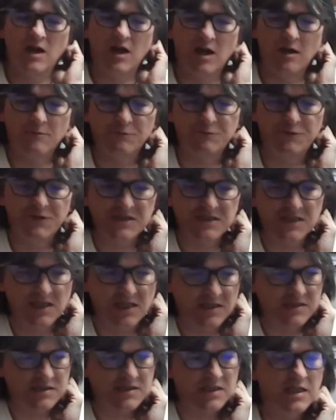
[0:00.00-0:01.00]

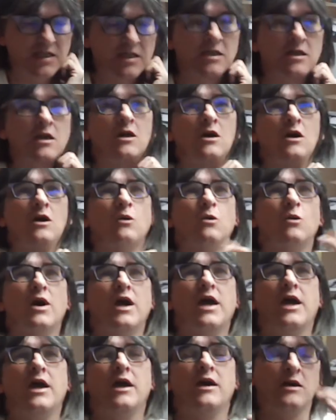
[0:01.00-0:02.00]
facility
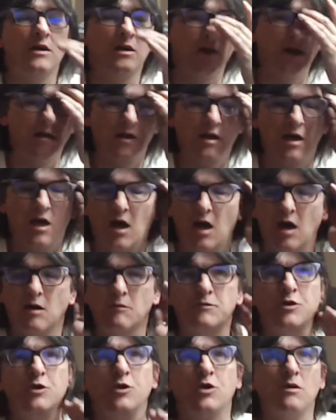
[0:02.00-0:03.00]
where
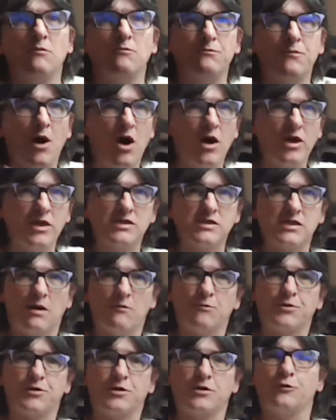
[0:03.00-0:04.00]
you can buy
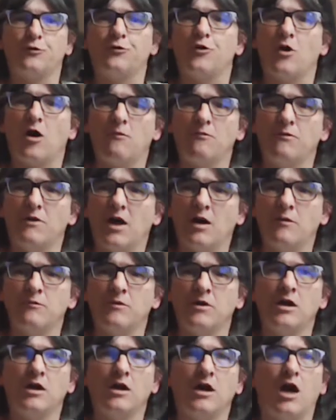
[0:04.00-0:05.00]
something from them
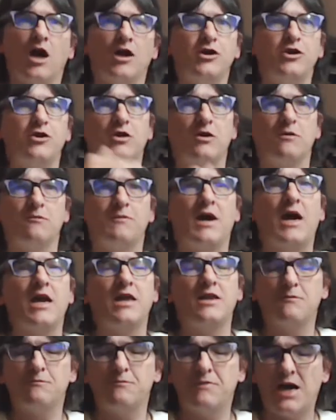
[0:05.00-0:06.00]
and you can pay
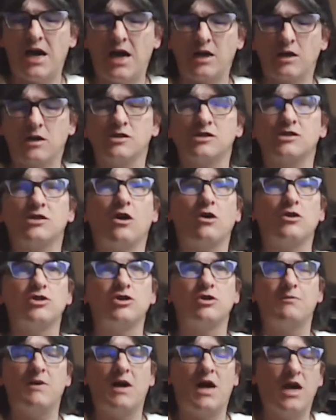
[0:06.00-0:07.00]
them back as long as you
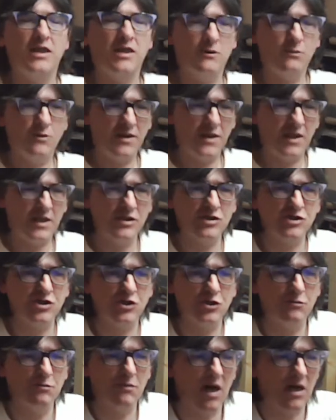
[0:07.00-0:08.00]
pay them within
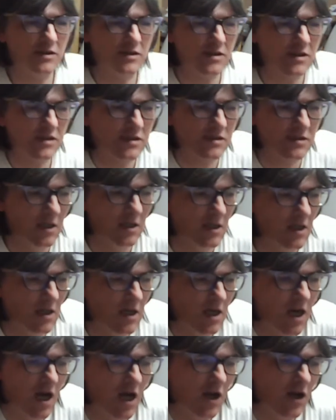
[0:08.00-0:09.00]
2 months.
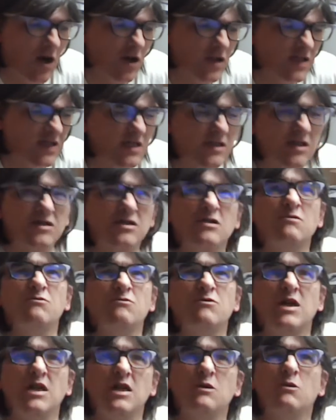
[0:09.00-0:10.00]
And I said I don't
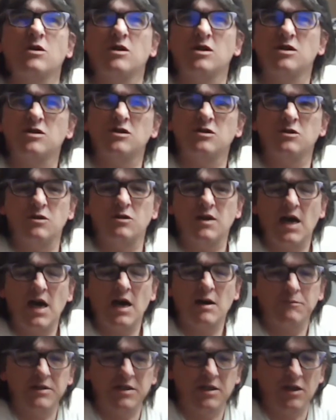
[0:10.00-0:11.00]
really want to do
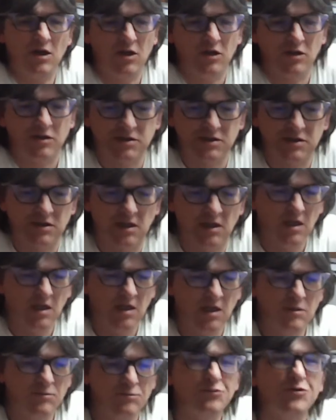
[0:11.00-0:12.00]
that because
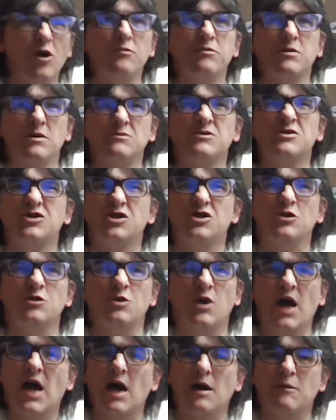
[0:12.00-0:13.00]
problems do
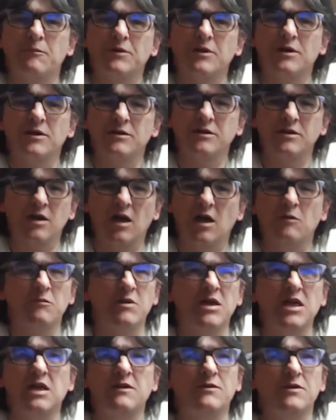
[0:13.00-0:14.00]
happen,
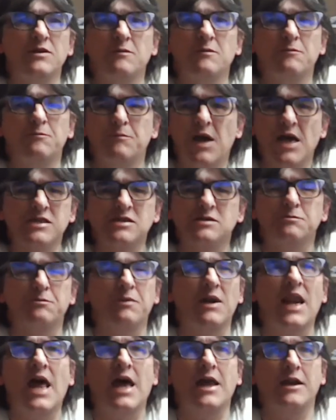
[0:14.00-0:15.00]
even the best
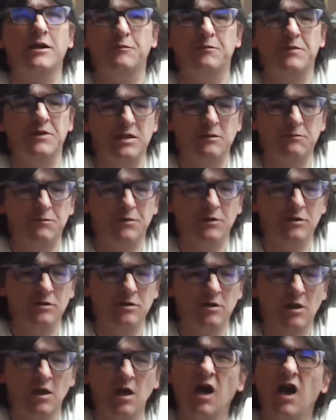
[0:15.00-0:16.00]
planned people,
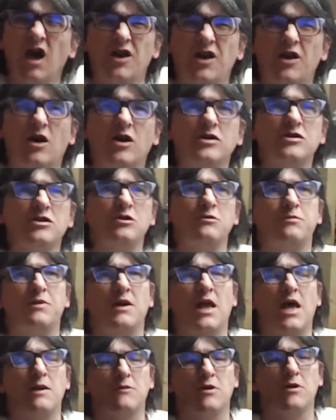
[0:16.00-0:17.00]
and I do
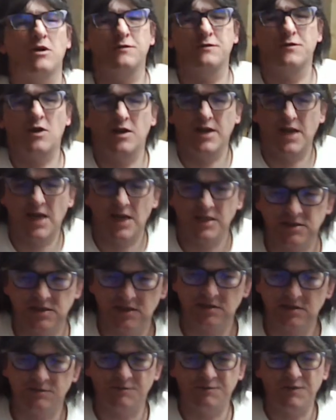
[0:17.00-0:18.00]
plan my
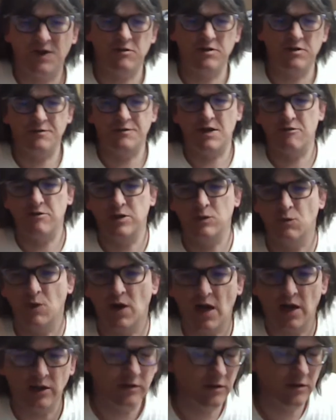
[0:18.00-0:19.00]
finances very
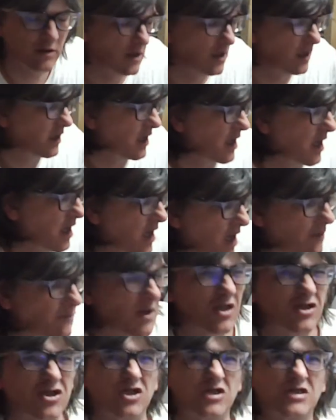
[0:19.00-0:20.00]
well.
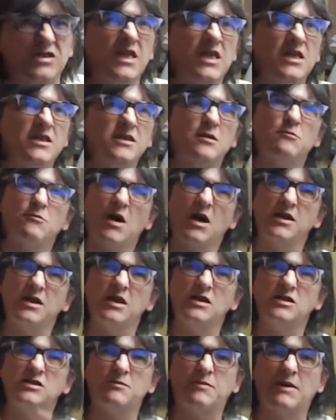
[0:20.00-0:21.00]
I just need the money
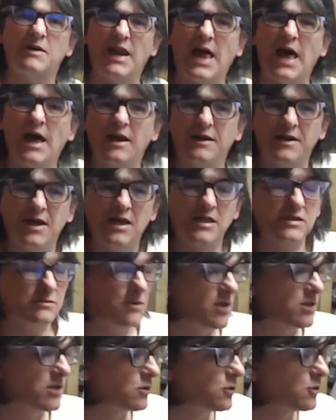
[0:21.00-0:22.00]
to plan. That's
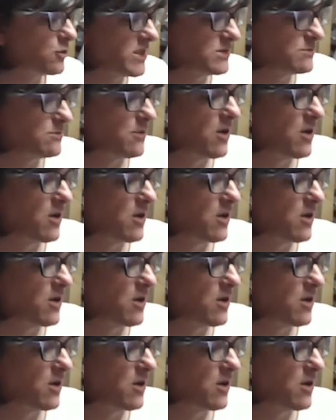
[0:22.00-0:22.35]
always my